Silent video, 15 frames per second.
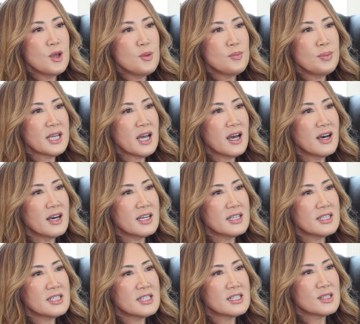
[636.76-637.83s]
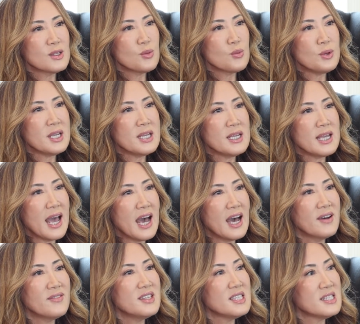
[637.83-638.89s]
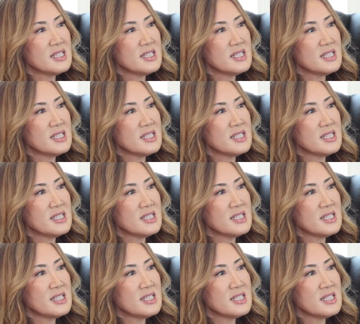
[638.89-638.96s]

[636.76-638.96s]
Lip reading: because we have this